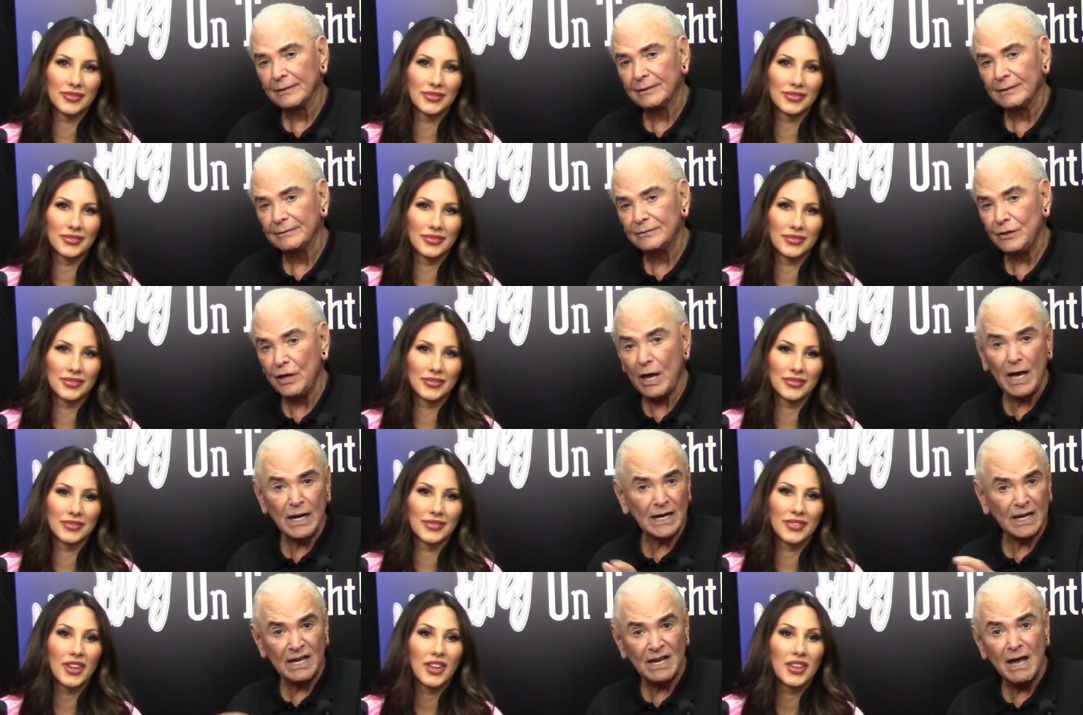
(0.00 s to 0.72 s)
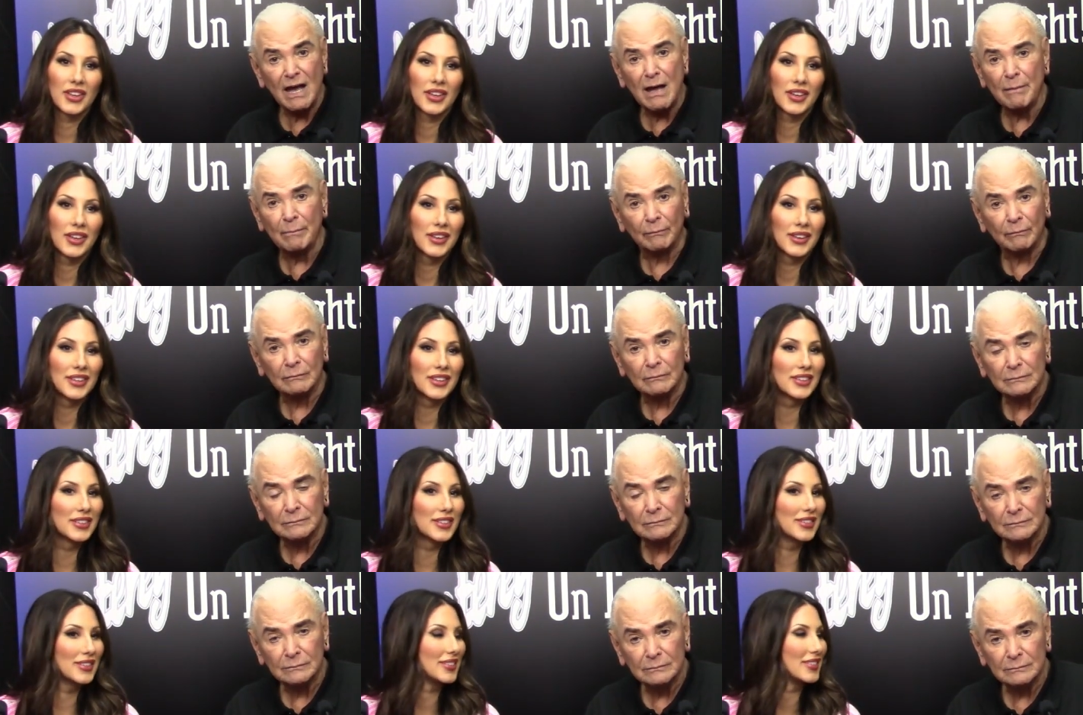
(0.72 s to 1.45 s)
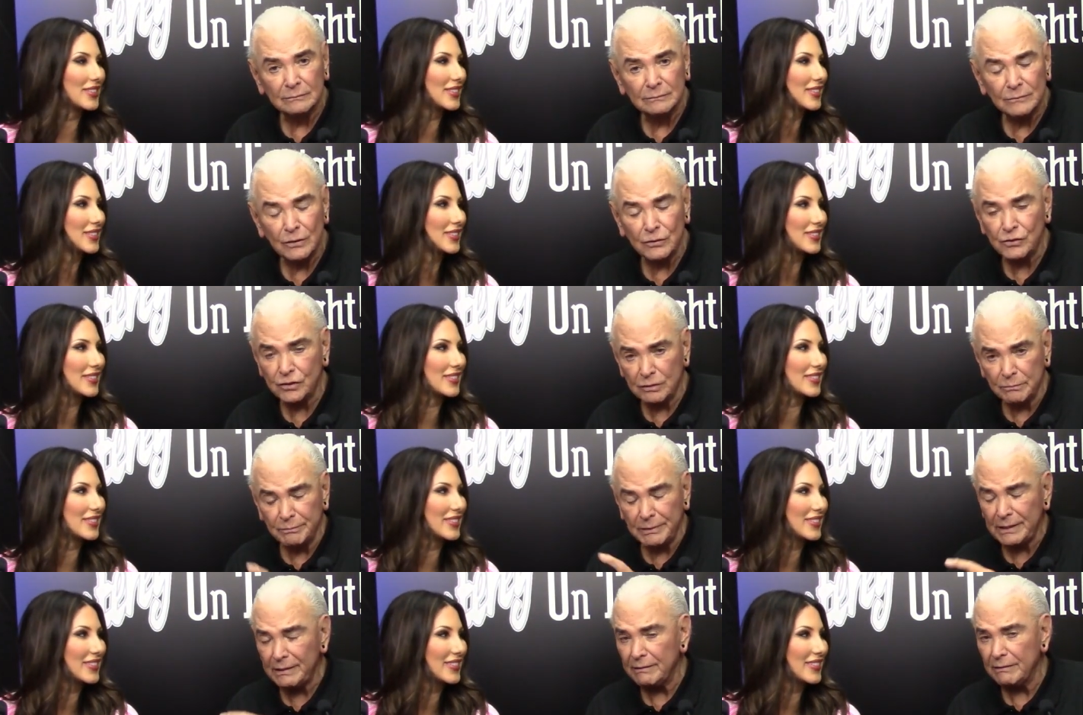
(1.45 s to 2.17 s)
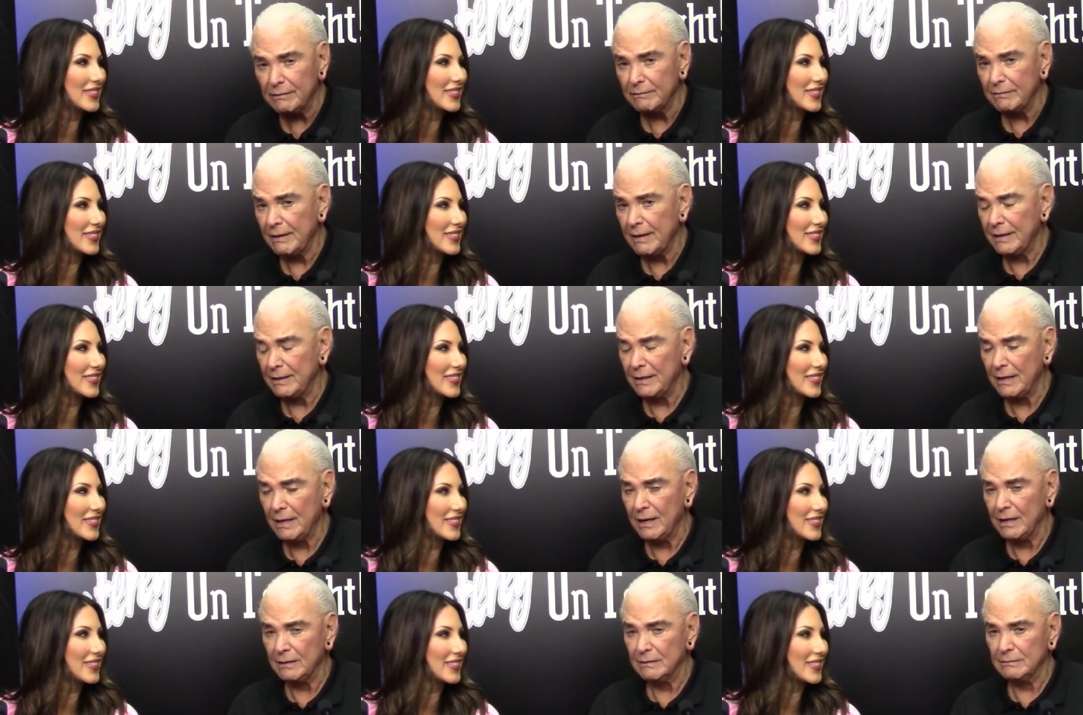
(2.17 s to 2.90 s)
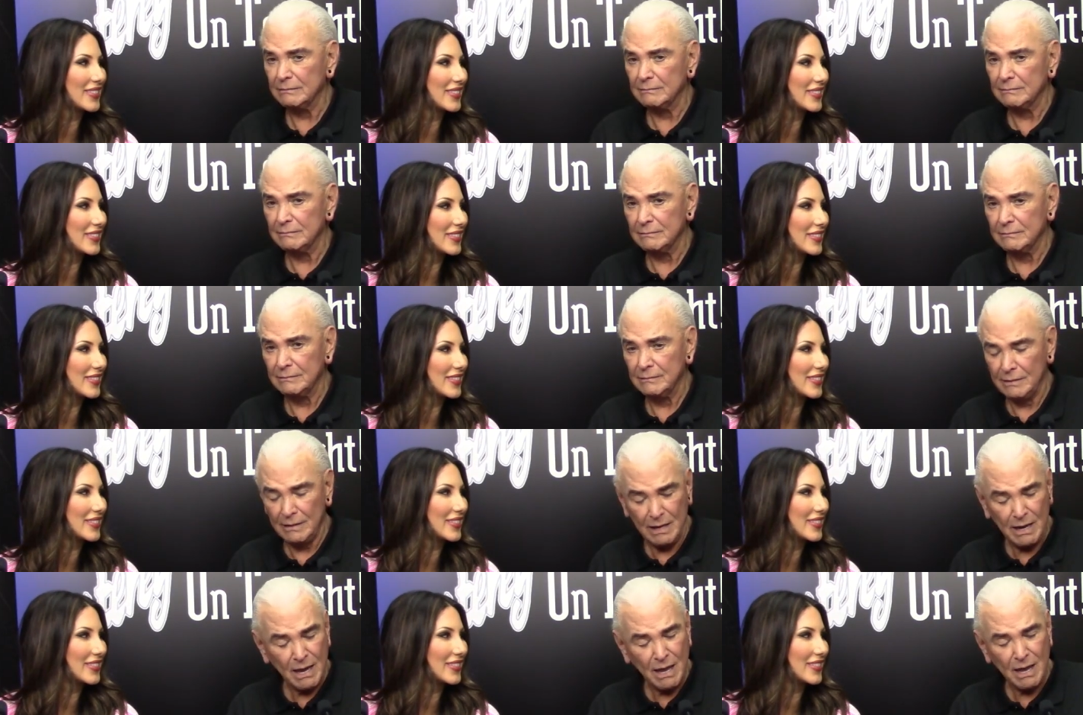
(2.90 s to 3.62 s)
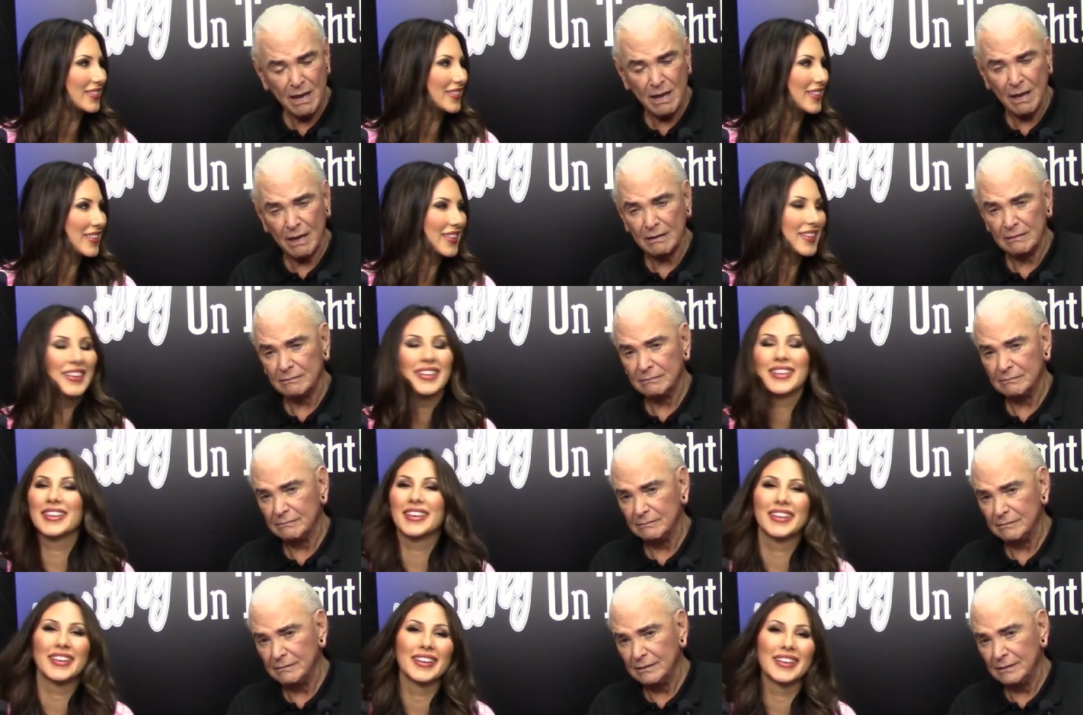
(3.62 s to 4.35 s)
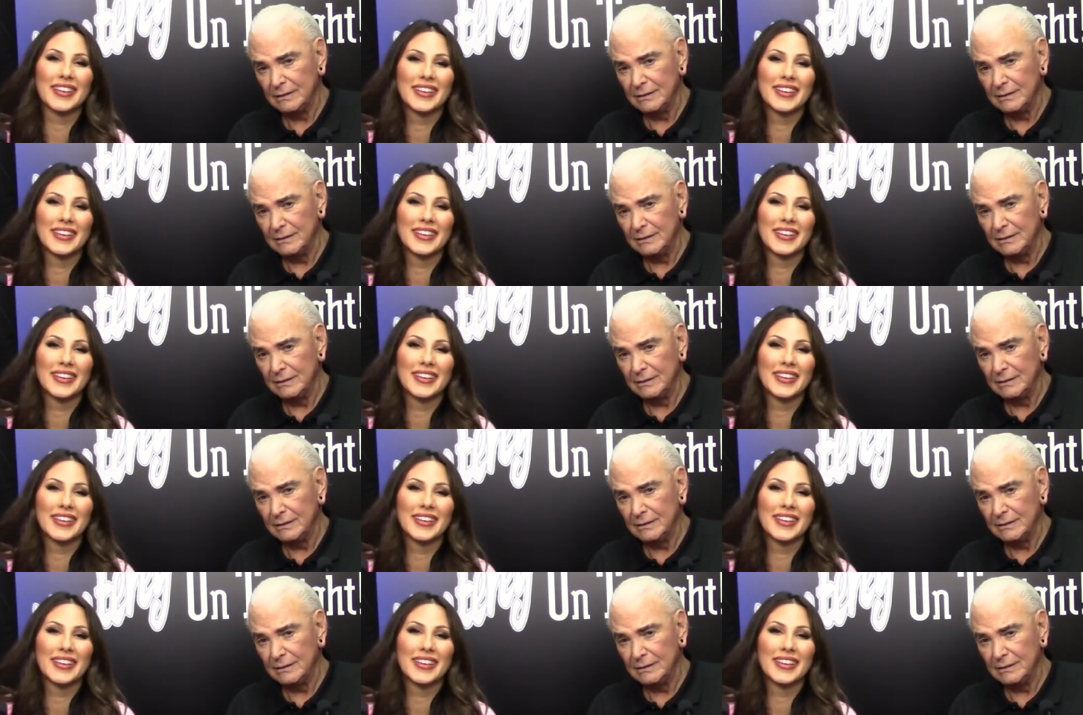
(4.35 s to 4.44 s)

Speaker 1: You got to come. You should be there that we'll night. We'll see. Yeah, we'll see.